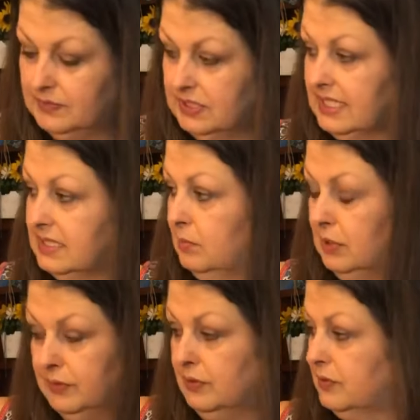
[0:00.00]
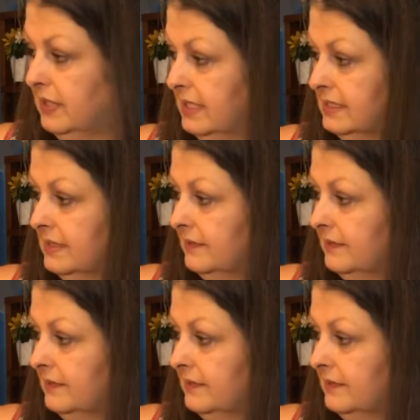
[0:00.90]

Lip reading: She's got some blue in her dress.